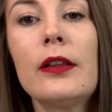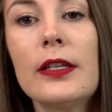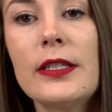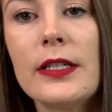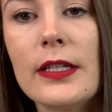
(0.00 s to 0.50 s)

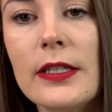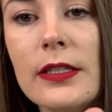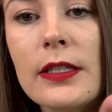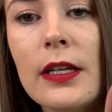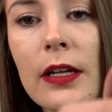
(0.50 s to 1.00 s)
This
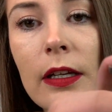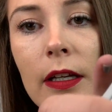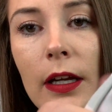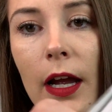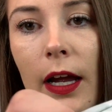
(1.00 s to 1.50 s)
is
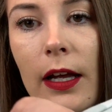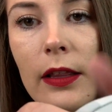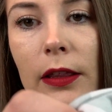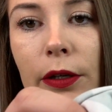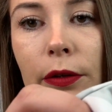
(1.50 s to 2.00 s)
a
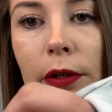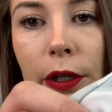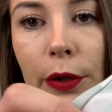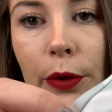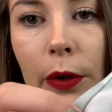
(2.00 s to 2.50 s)

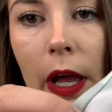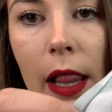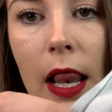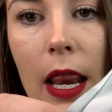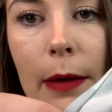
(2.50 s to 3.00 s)

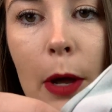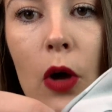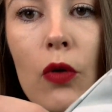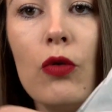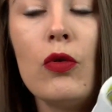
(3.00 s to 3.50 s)

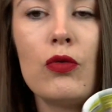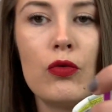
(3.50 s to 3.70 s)
Lululemon